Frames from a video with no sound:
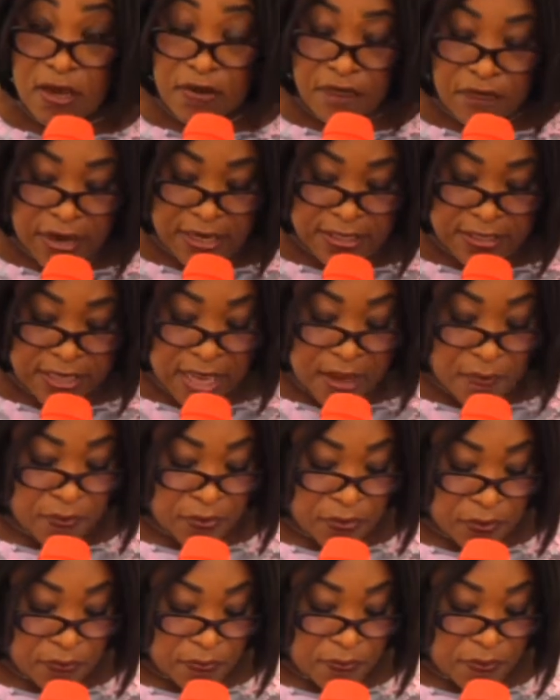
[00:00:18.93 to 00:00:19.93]
For
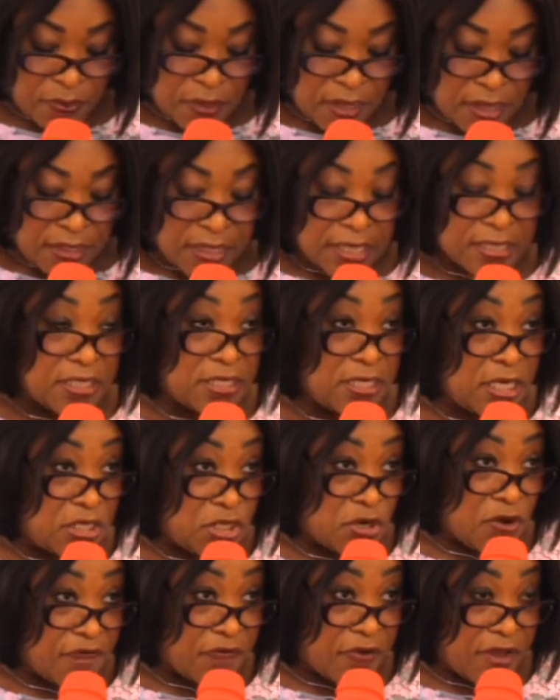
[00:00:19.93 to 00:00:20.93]
example, the
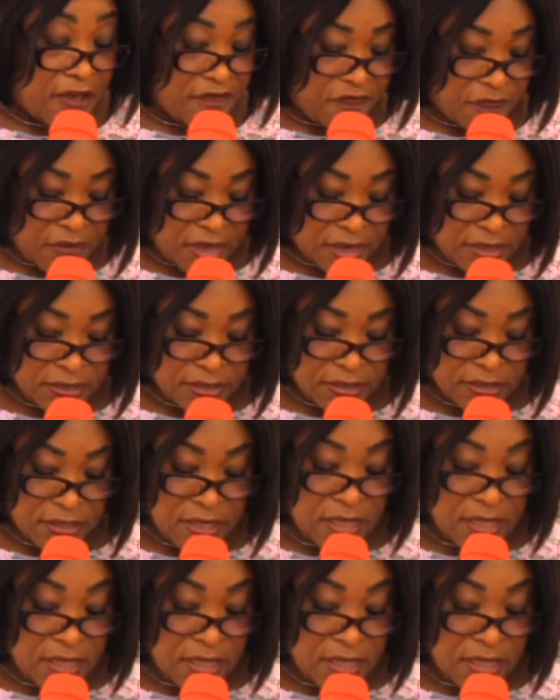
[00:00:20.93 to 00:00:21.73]
seat of government,